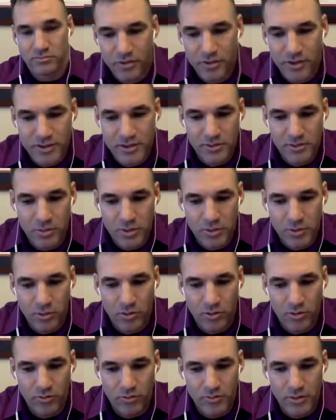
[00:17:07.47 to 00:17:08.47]
things that
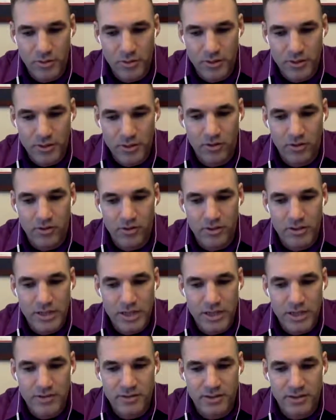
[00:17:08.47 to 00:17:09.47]
people maybe don't
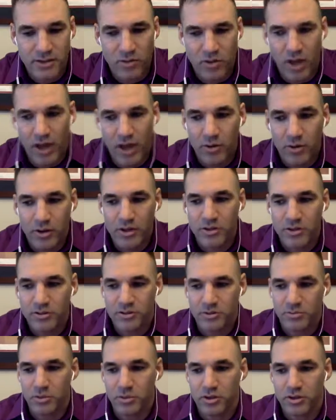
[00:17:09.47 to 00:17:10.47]
understand is like, well, how do I use
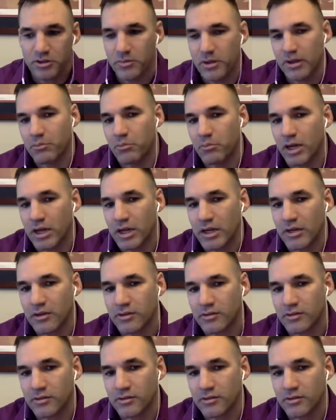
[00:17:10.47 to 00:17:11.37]
a book to make money?